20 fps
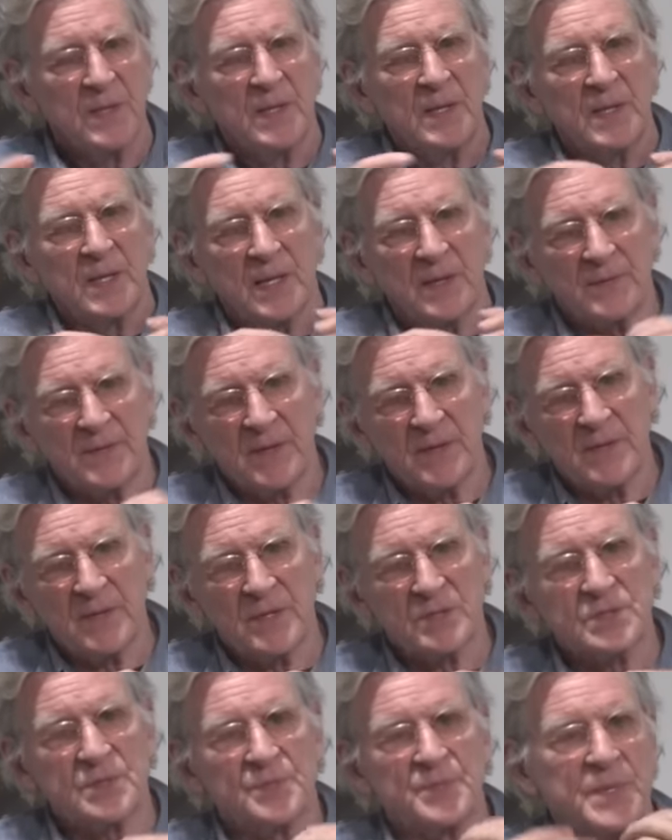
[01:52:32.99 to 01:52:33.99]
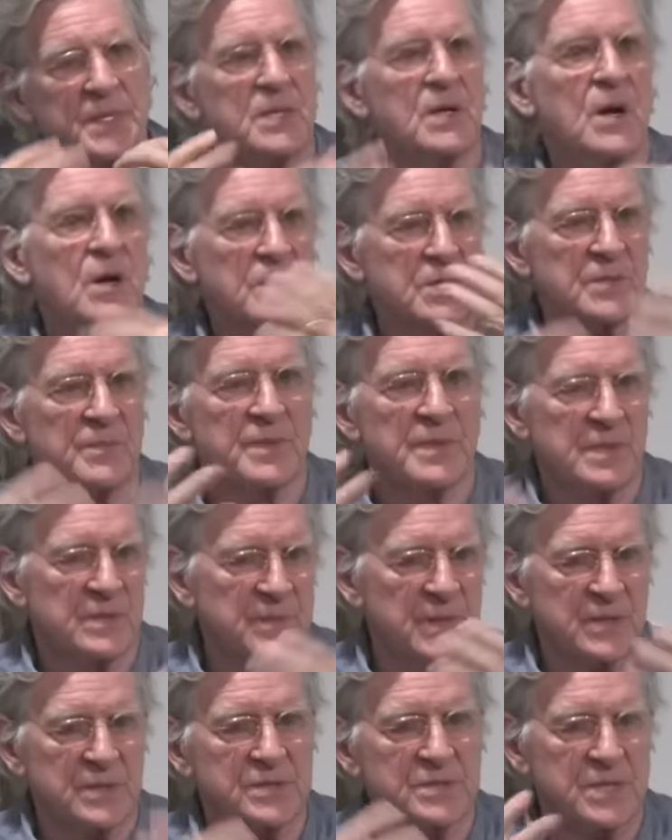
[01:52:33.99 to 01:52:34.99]
And then there's a big argument
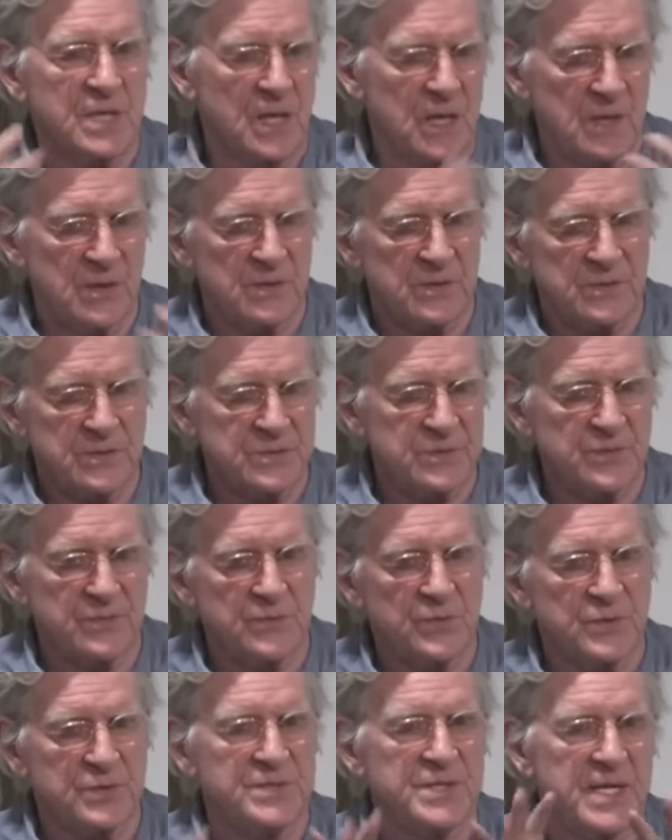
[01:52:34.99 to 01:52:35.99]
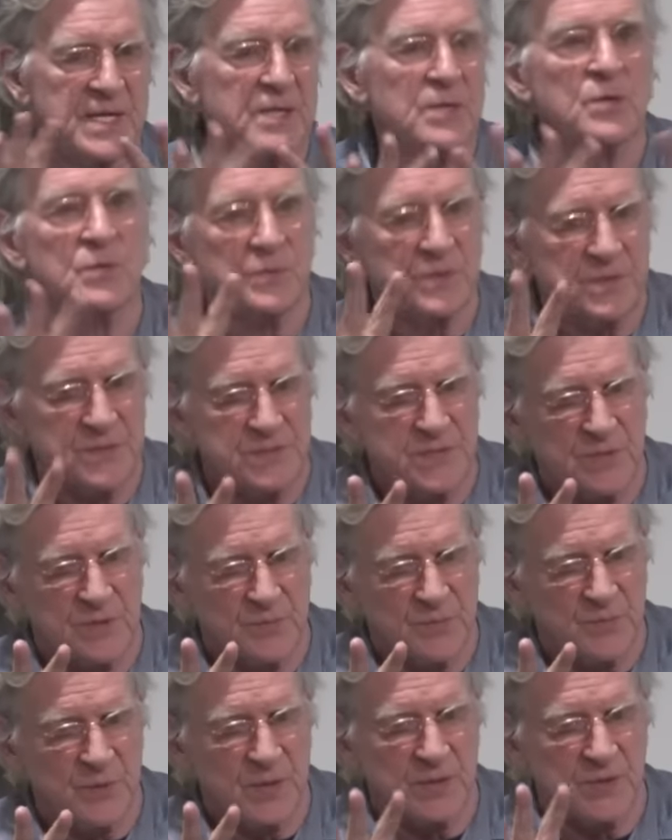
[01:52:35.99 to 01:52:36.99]
among scholars who, of course, they don't consider
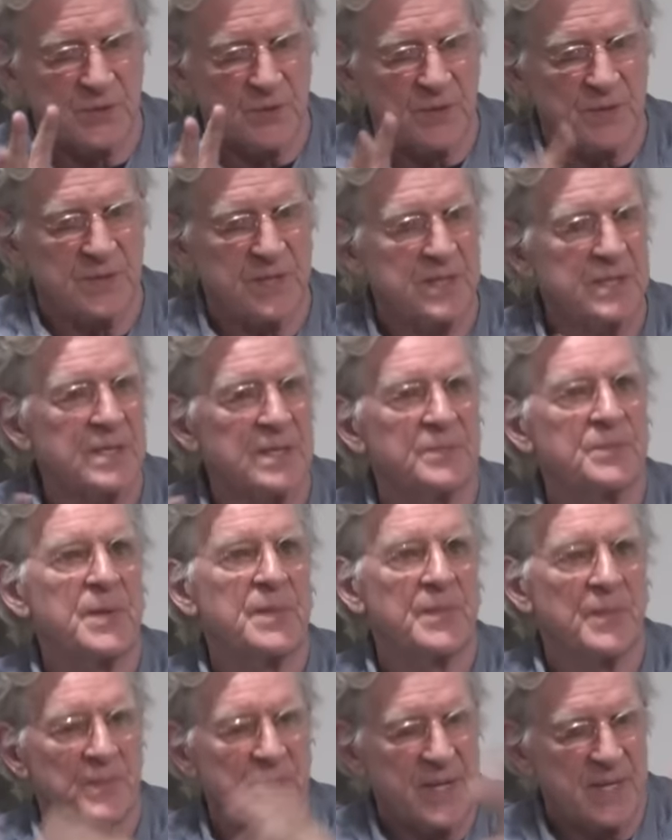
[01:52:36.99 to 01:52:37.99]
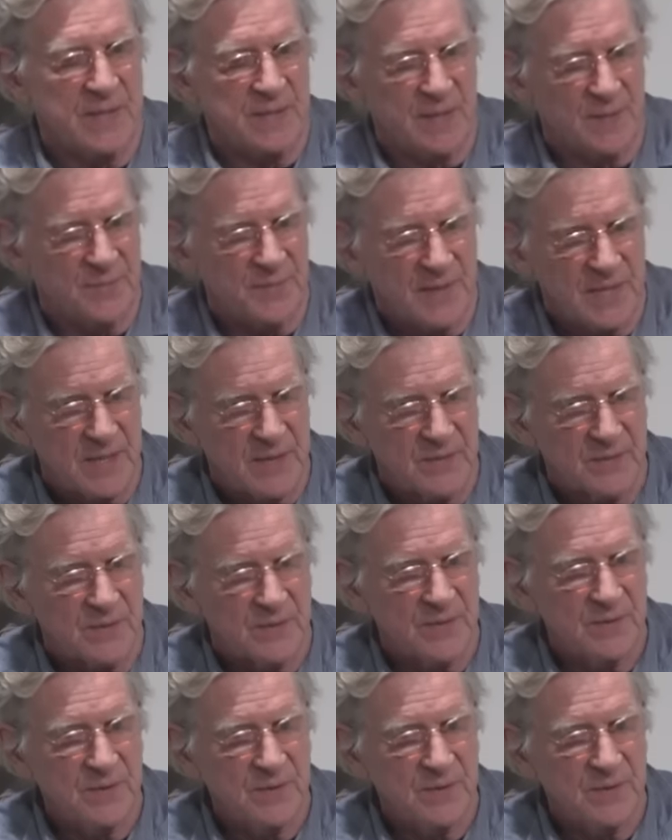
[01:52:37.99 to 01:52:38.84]
Buddha taught it. They think people made it up later.